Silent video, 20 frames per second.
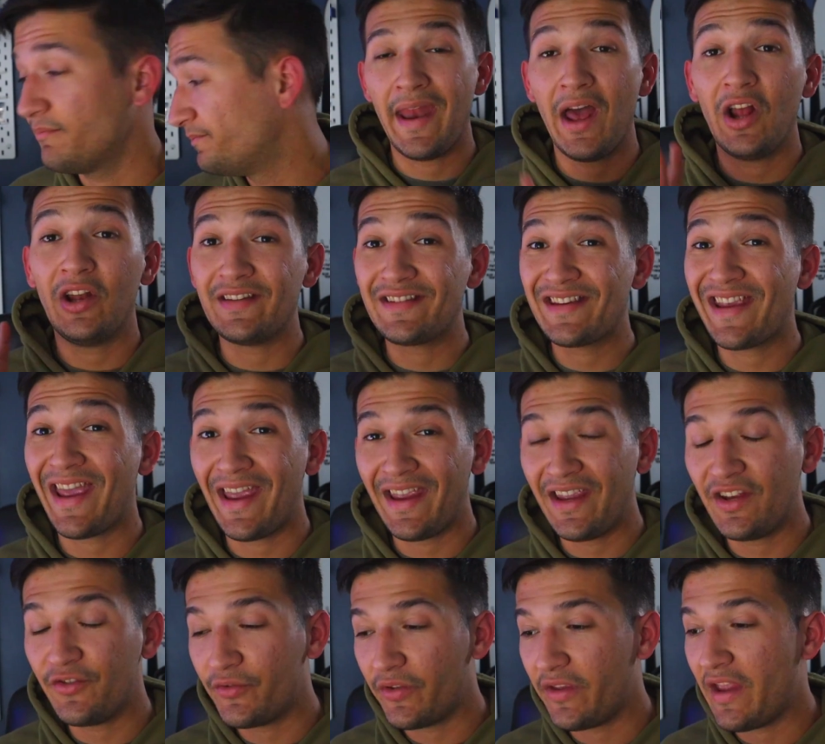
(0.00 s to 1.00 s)
Now let's get
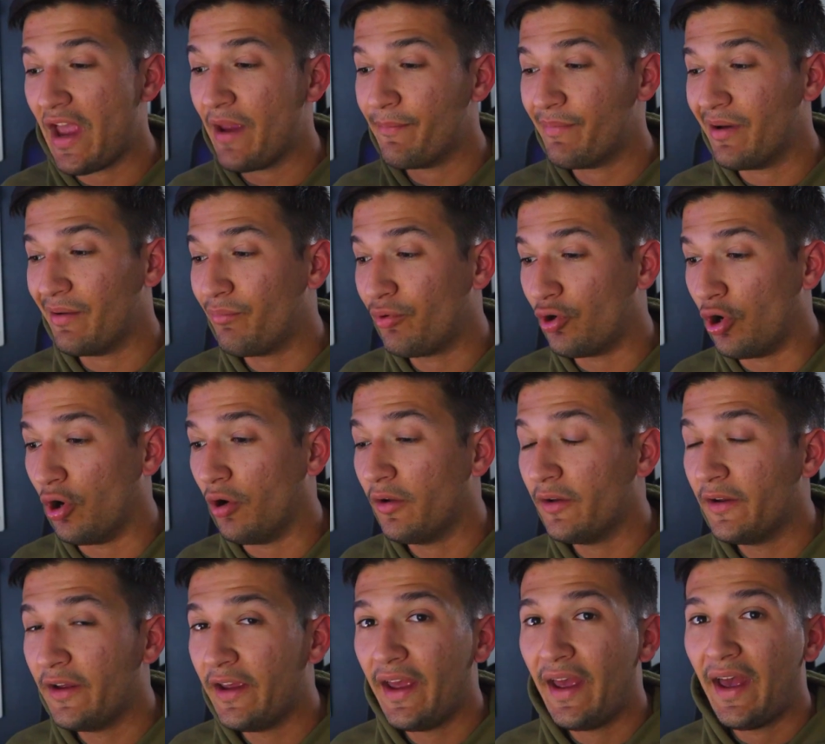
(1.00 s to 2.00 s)
into the iPad Pro.
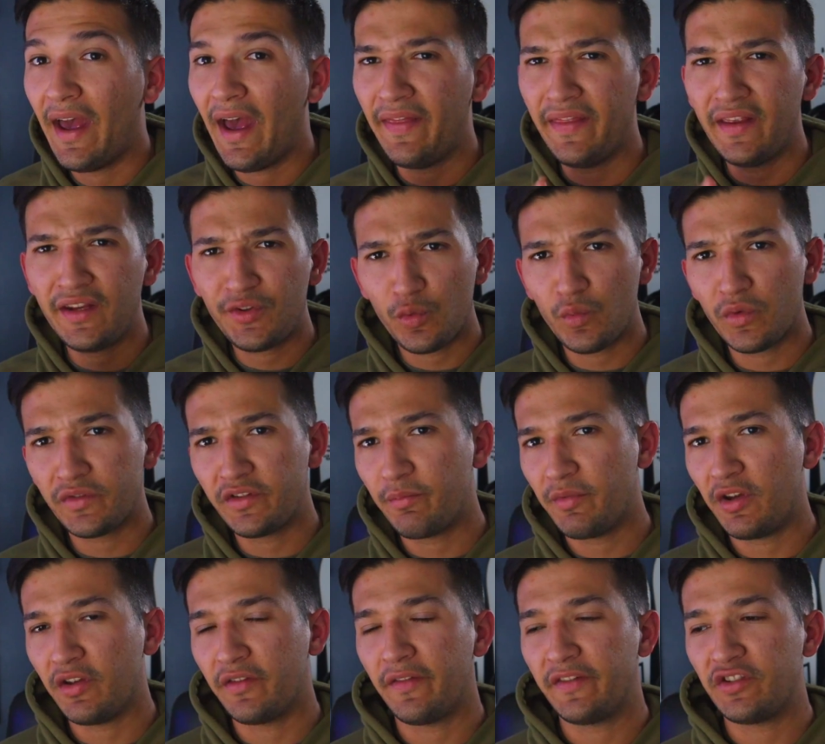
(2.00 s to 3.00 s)
And this one was a
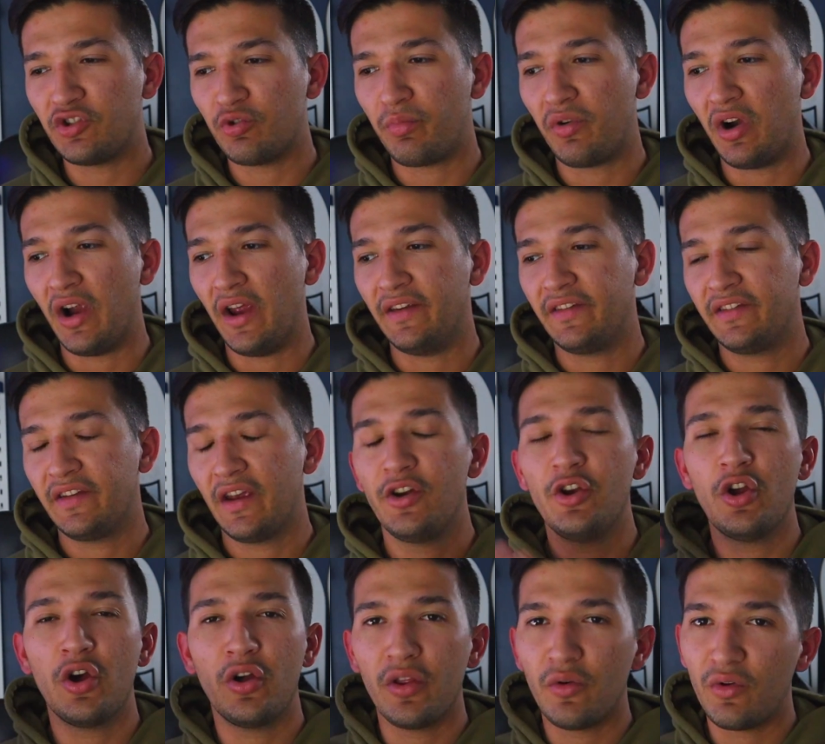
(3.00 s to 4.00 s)
bit of a surprise. I
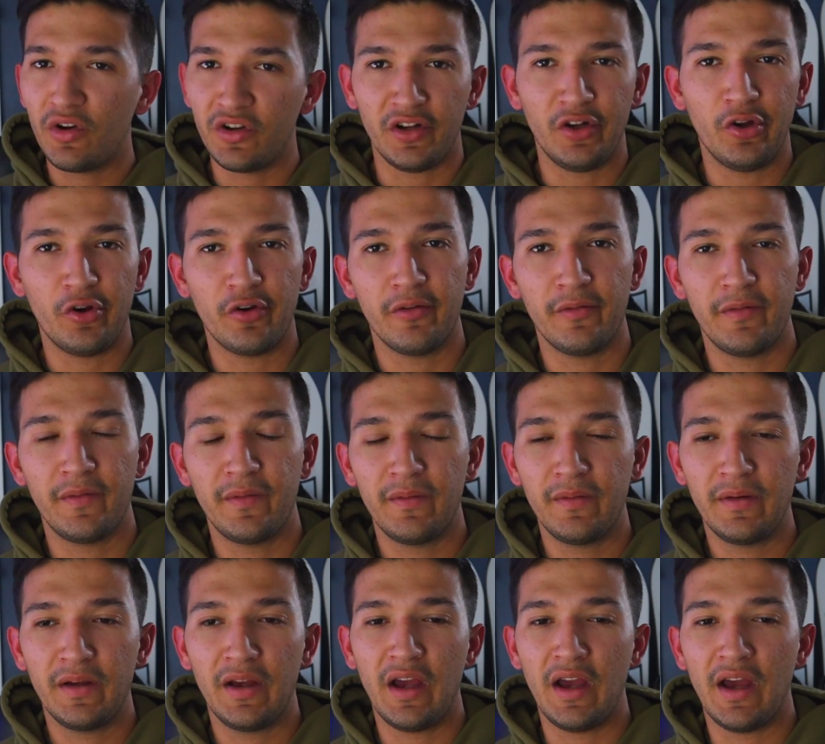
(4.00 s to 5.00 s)
know there were a lot
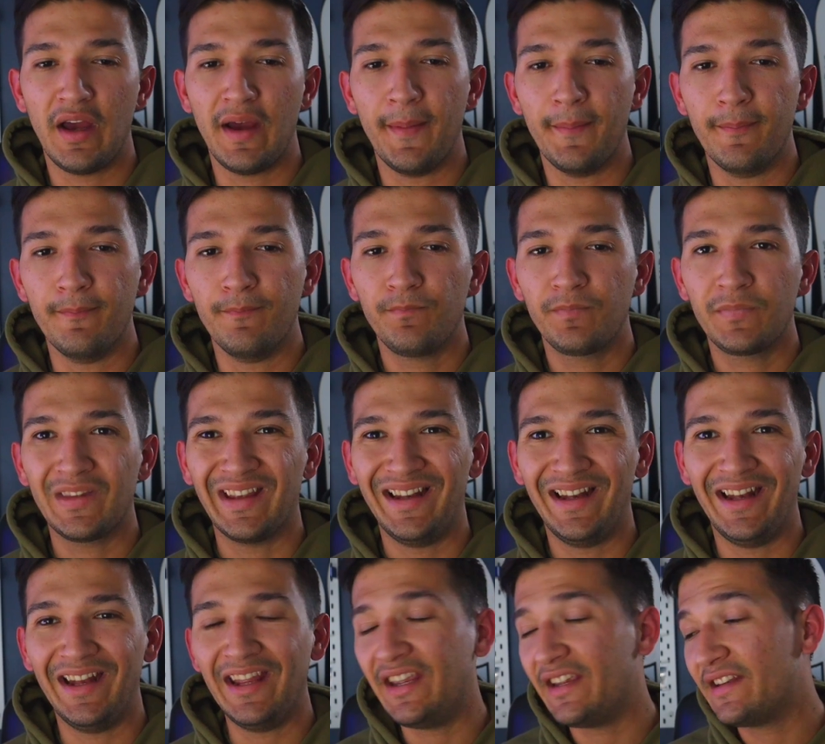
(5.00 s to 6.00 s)
of
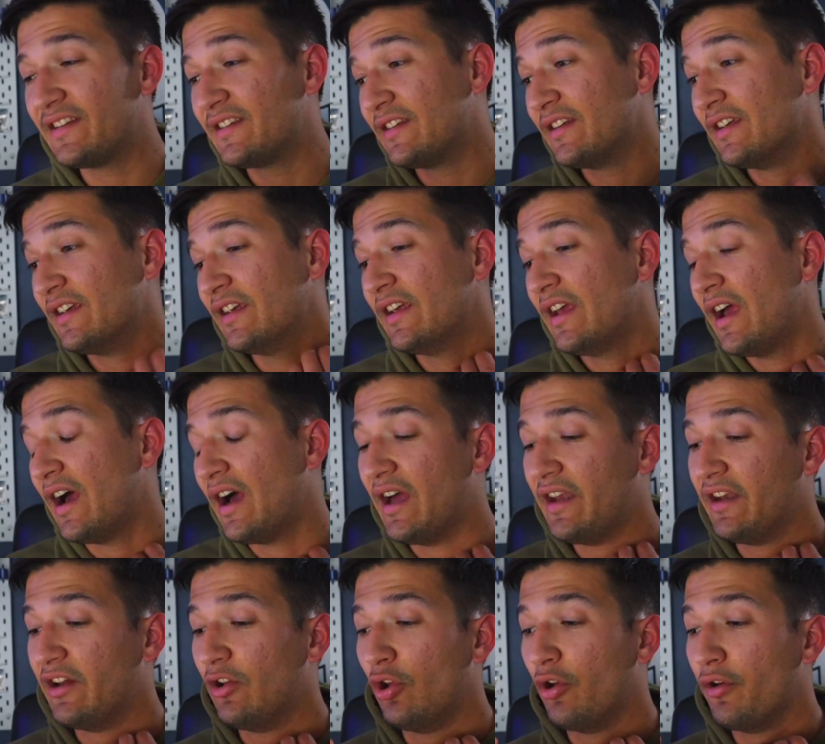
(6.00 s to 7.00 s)
leaks
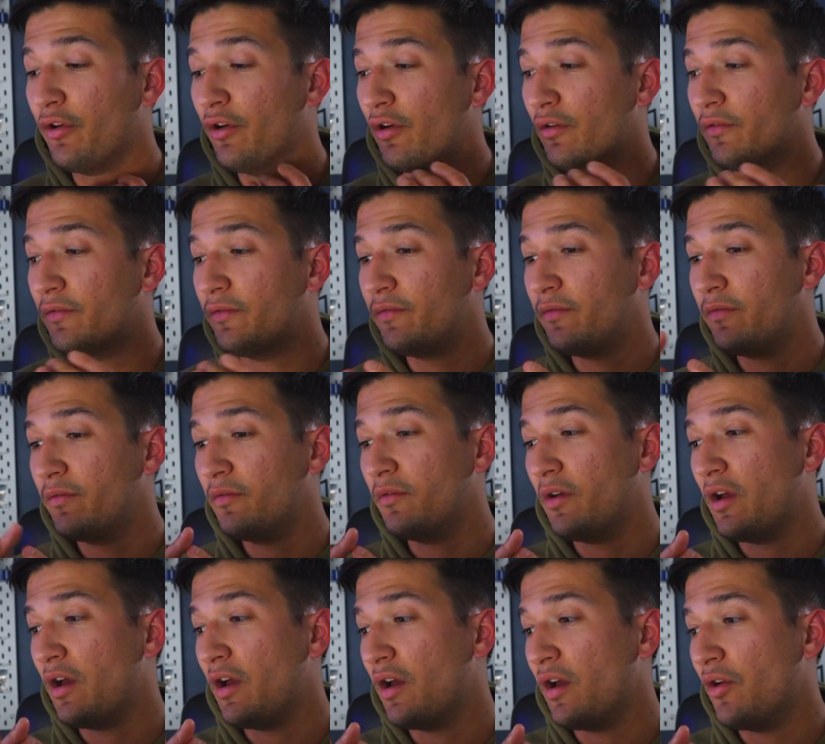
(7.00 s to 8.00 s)
and a lot of
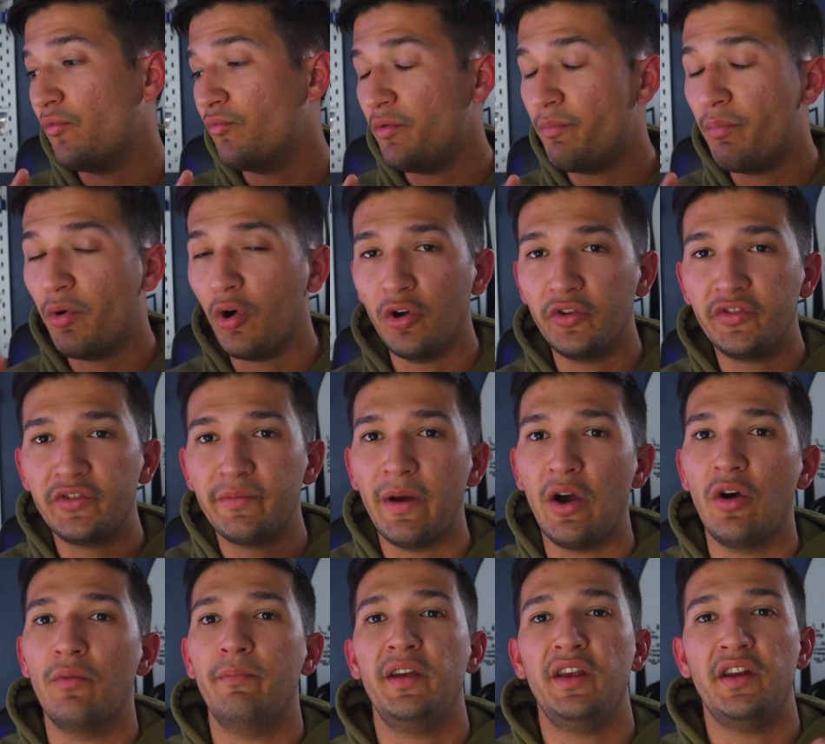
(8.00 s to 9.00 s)
reports
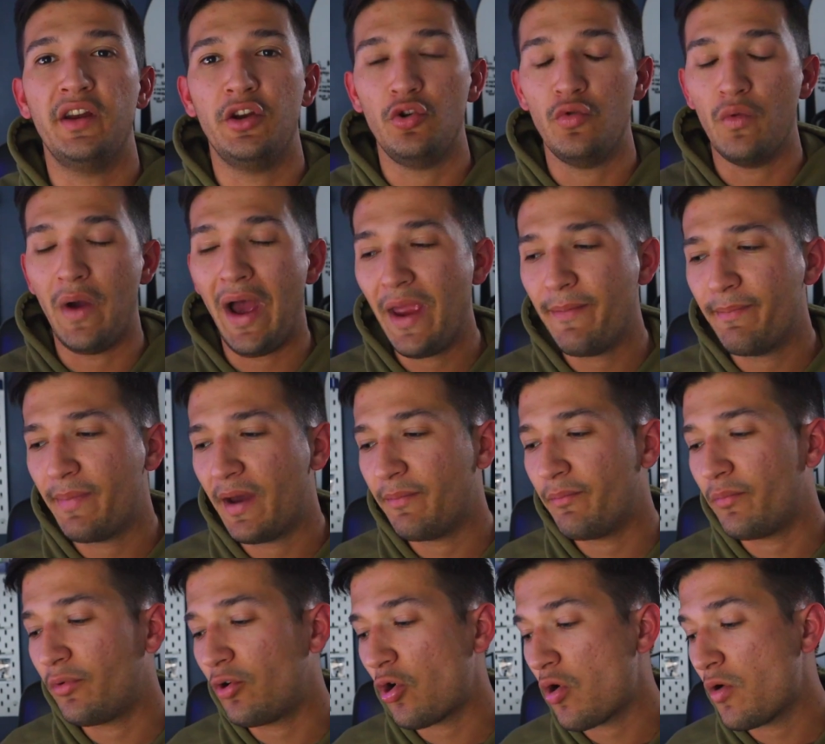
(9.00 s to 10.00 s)
about being a new iPad
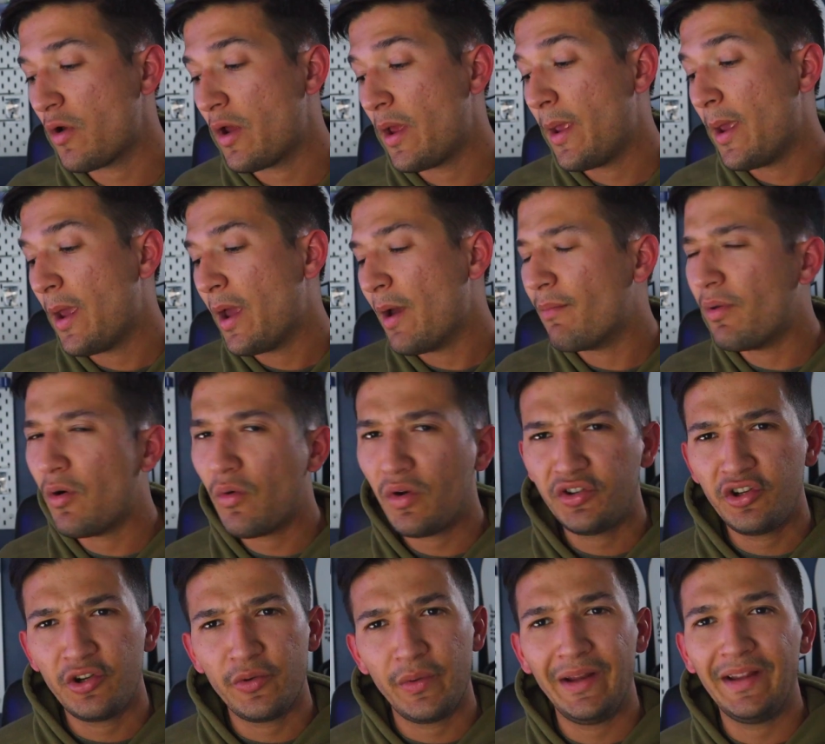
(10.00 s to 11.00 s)
Pro, but I
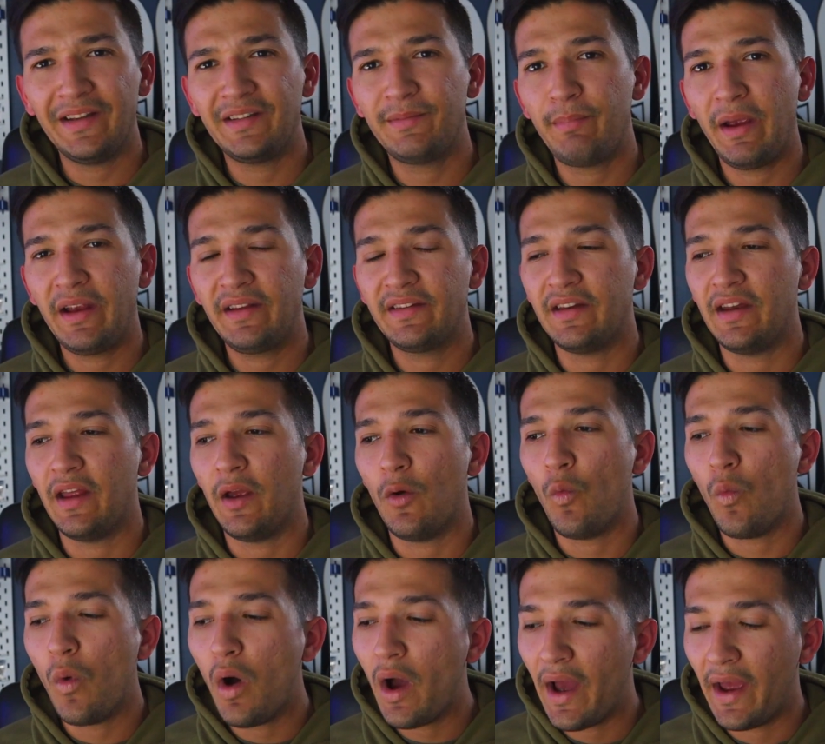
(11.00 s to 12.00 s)
wasn't really expecting it.
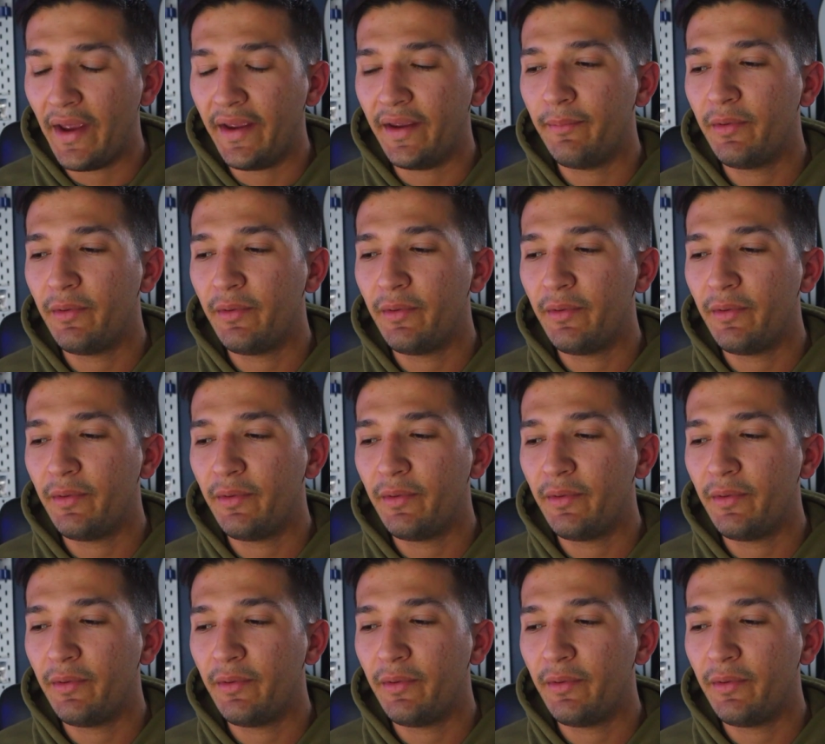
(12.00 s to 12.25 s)
Why?